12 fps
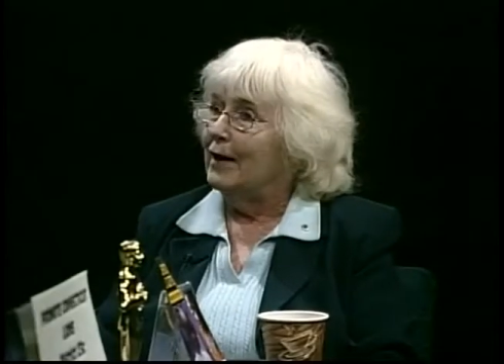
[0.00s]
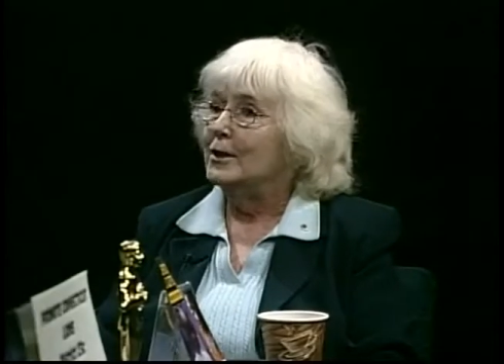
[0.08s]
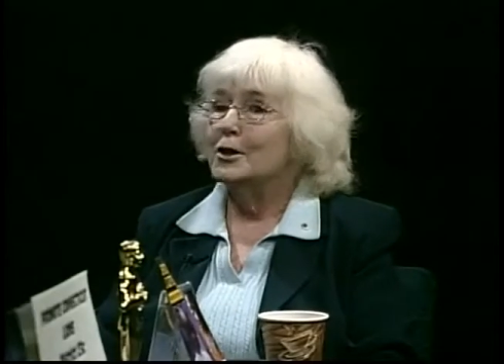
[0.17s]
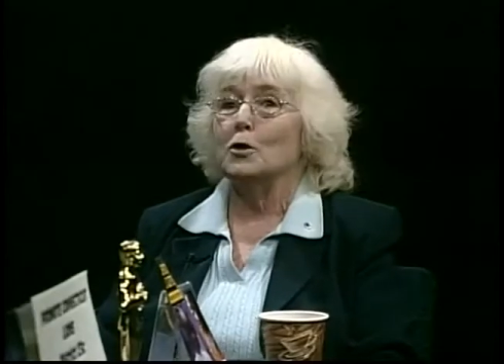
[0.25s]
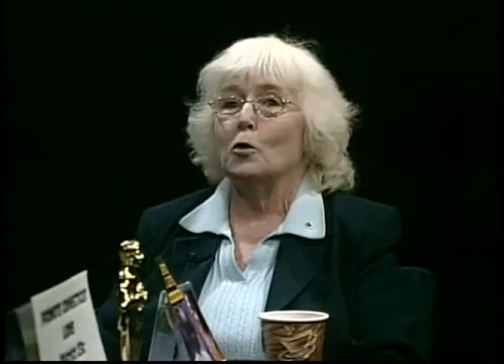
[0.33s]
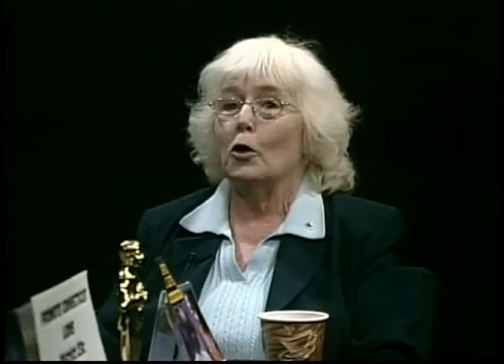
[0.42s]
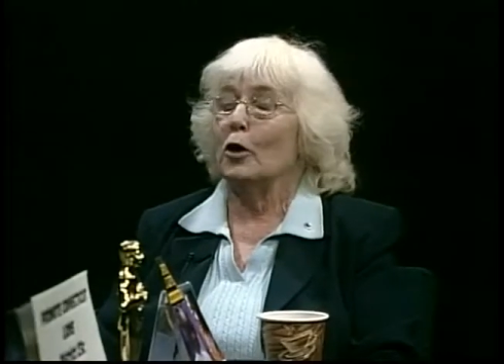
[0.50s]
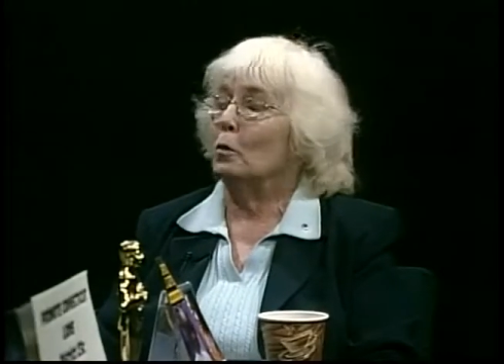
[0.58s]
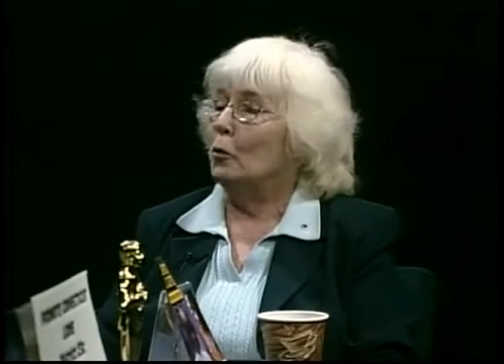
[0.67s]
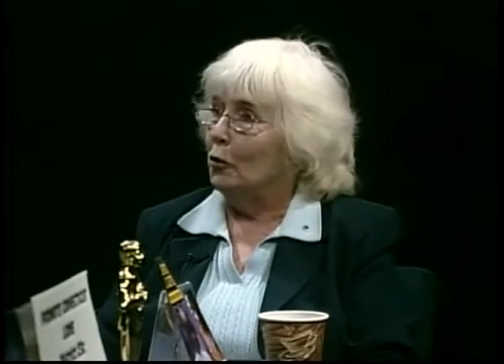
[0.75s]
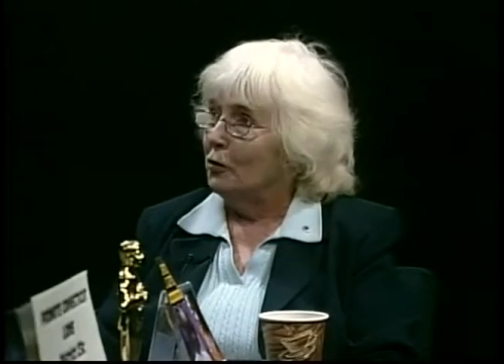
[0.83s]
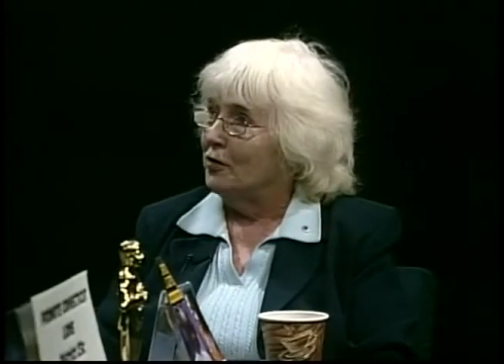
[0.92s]
and she wore a
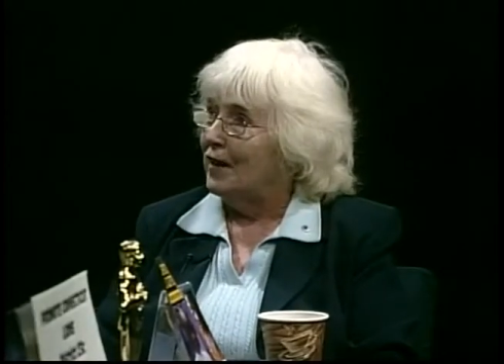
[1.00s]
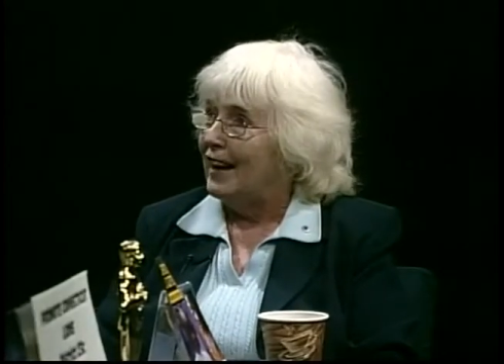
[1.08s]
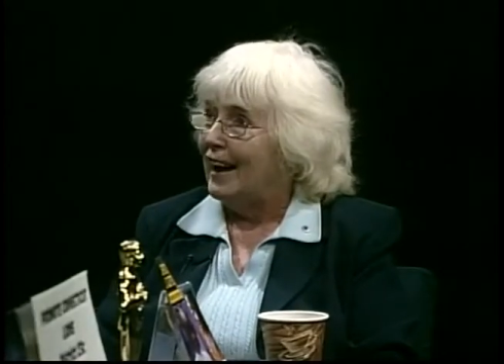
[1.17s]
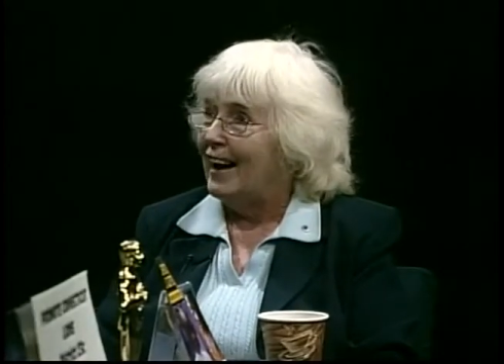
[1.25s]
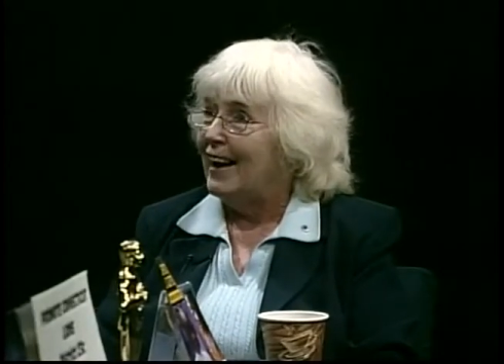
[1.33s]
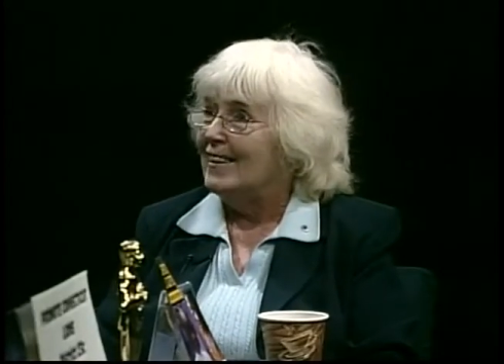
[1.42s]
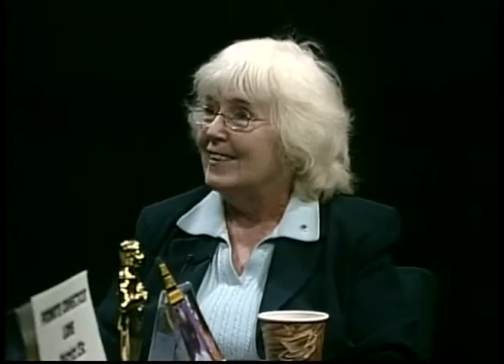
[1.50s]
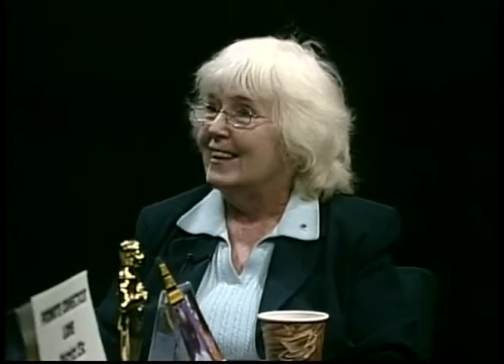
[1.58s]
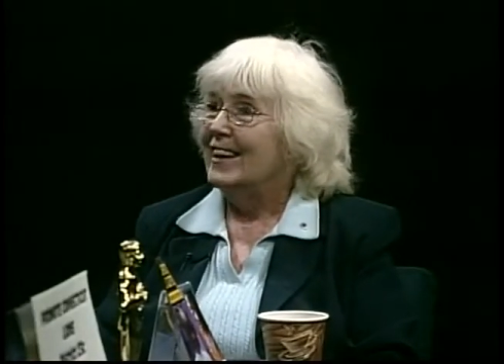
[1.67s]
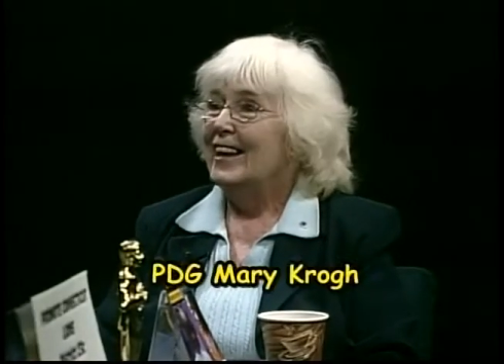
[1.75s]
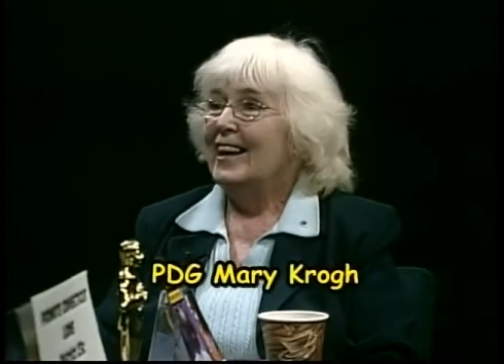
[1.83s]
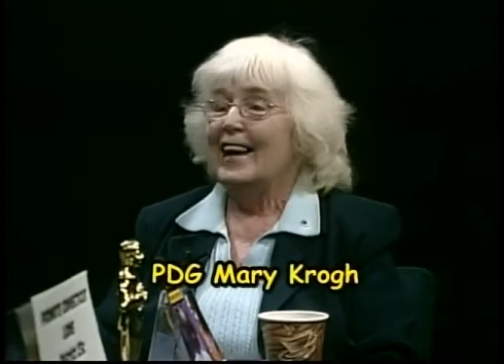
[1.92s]
birthday hat.
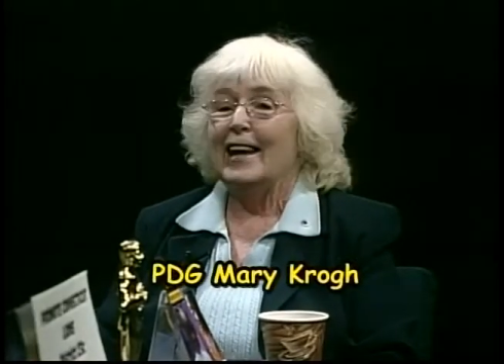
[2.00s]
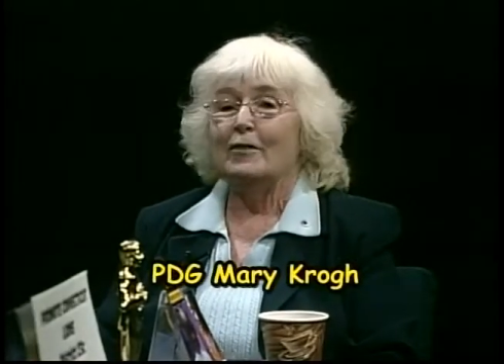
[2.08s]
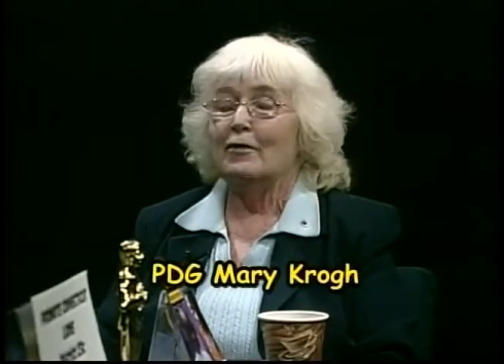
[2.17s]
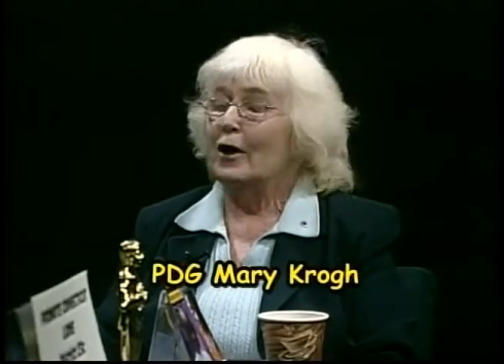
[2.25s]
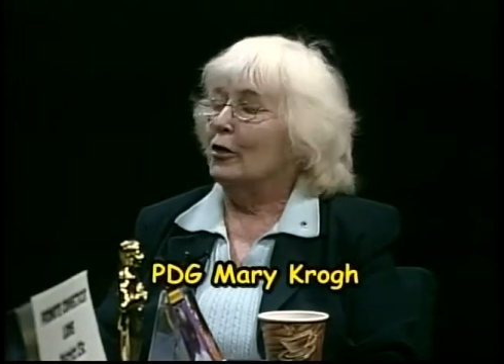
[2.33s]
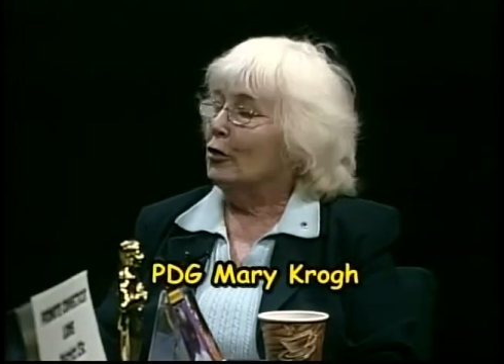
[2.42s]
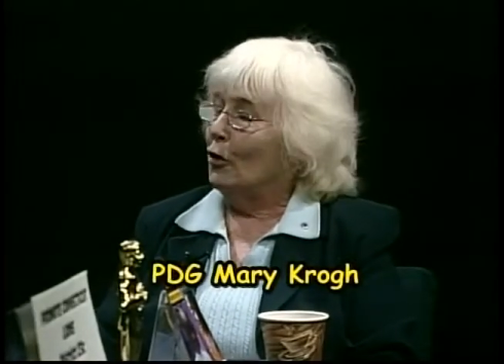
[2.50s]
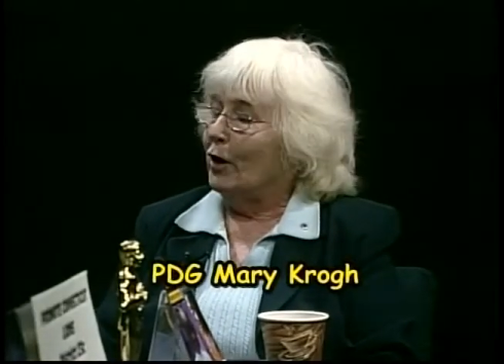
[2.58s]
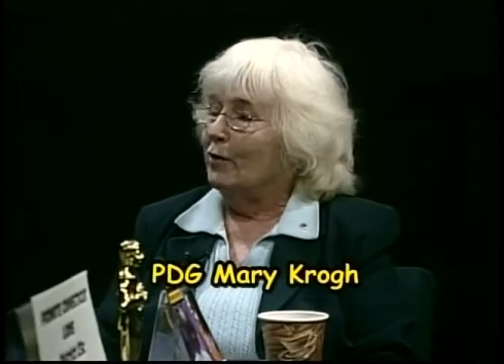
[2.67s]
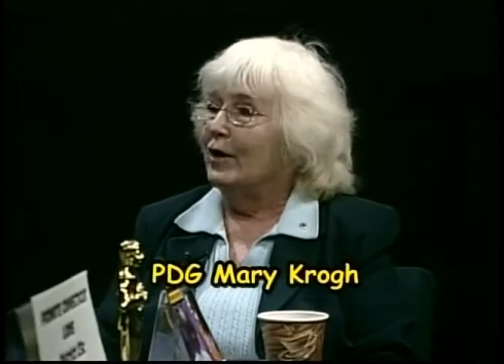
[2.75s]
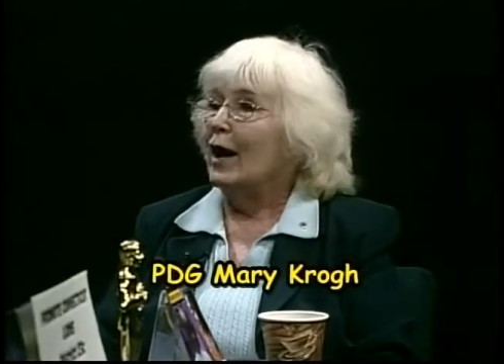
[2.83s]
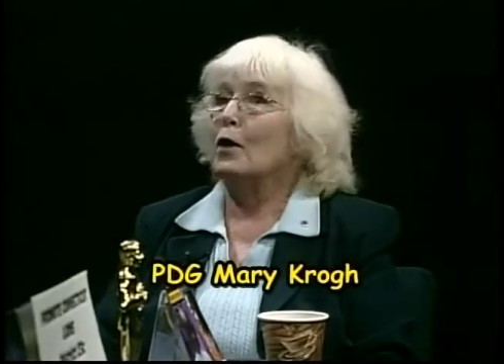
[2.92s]
And if I thought
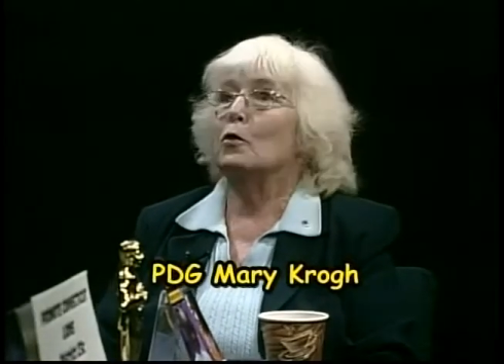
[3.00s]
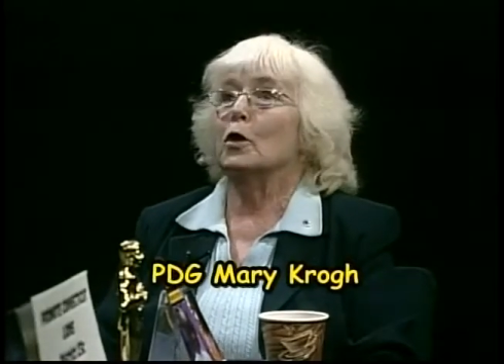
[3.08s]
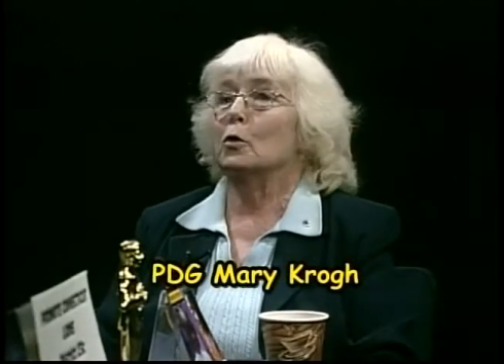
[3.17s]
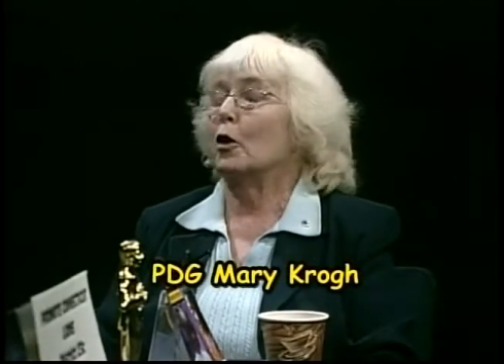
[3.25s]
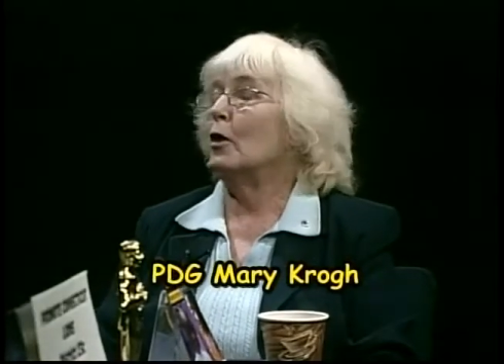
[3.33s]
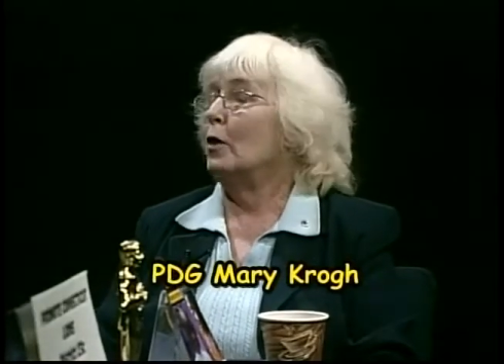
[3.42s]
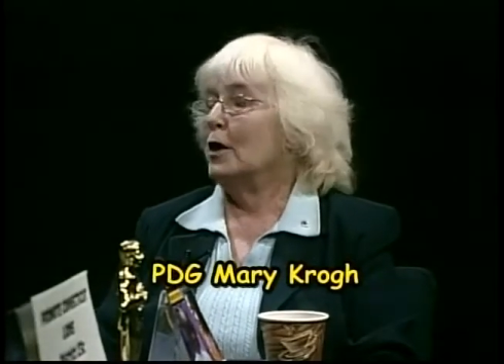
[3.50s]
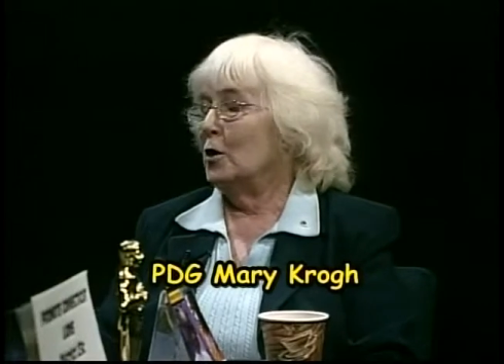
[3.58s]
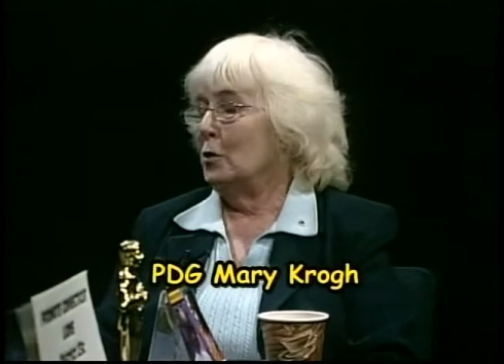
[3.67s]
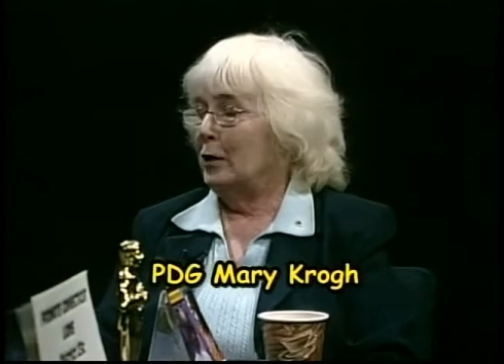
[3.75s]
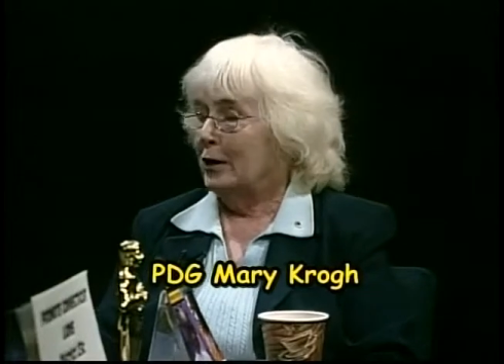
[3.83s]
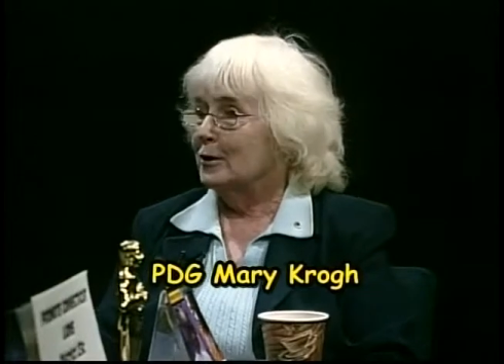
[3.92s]
of it, I would have brought one of the
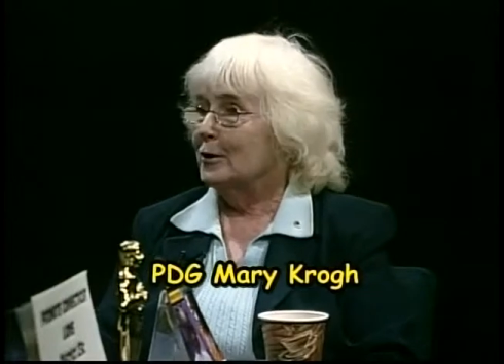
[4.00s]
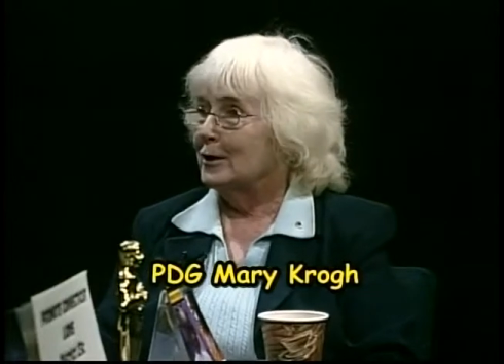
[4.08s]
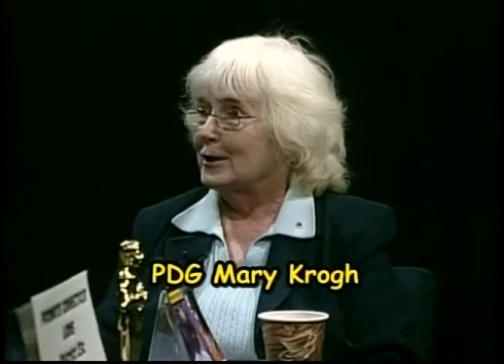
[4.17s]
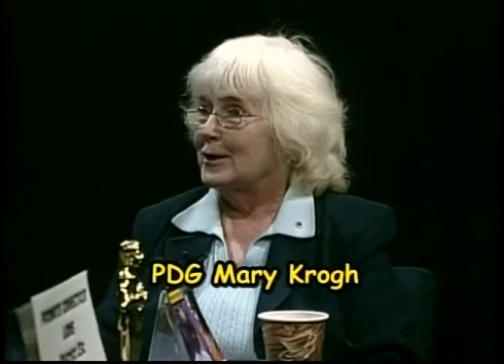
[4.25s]
pictures.